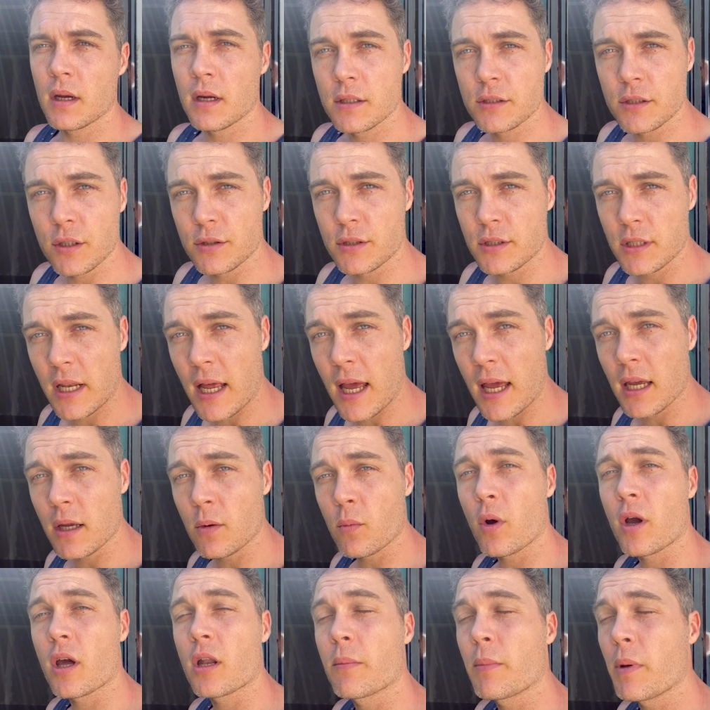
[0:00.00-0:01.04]
So today
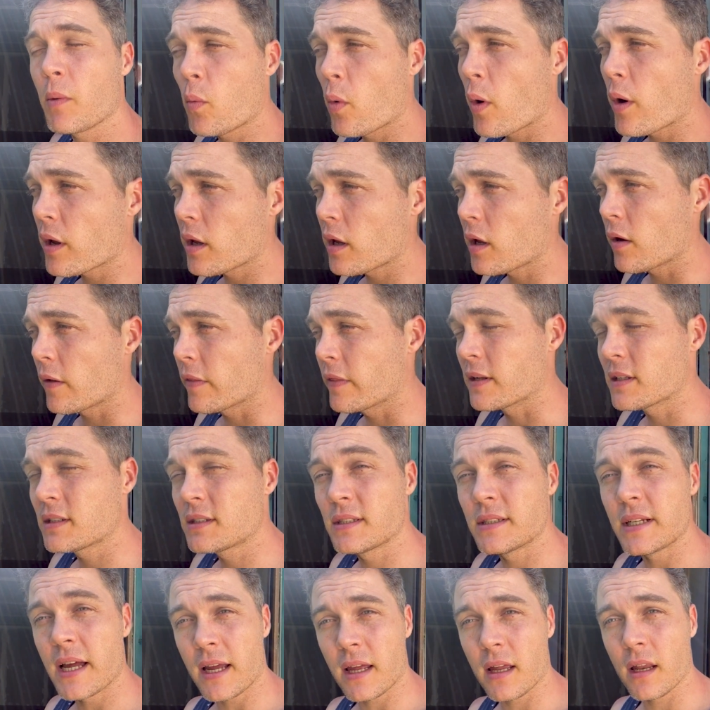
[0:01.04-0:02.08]
we're going to be working on the
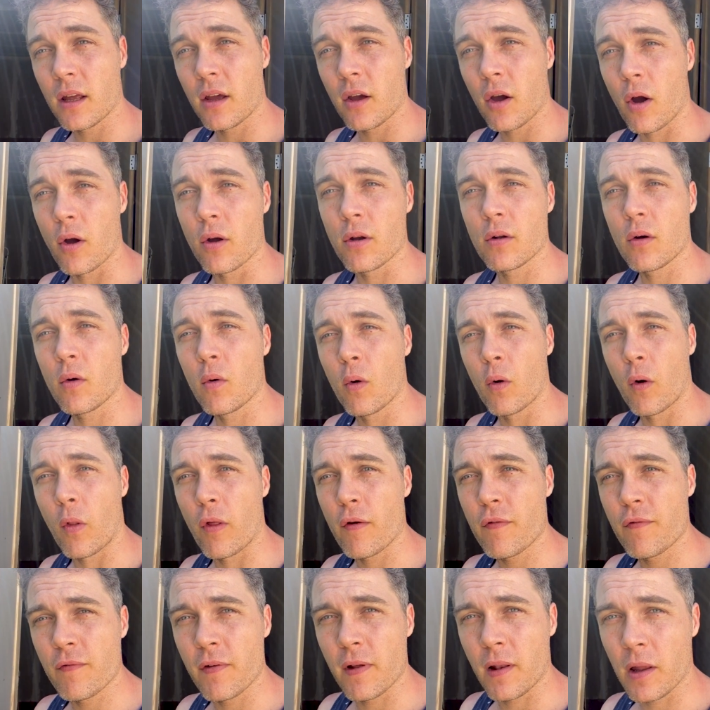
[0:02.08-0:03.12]
second coat or
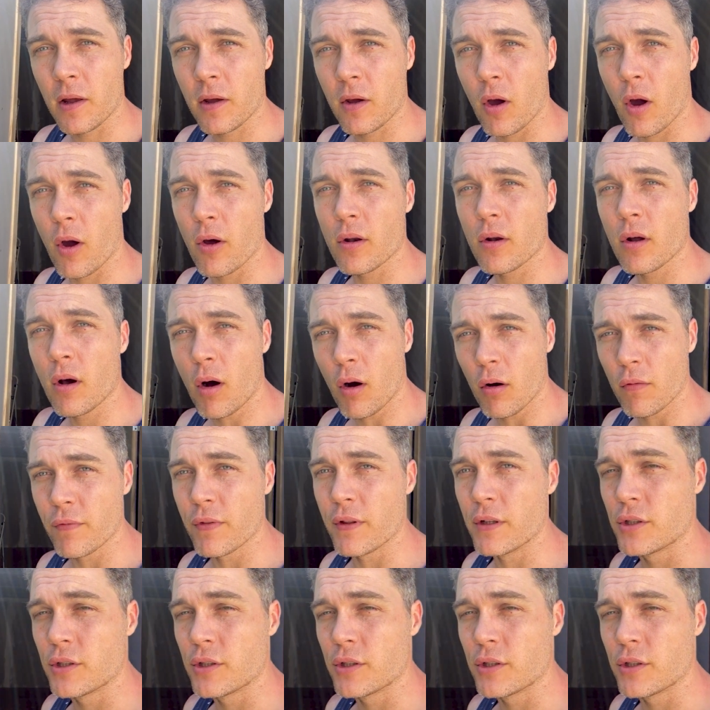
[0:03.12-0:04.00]
the filler coat of the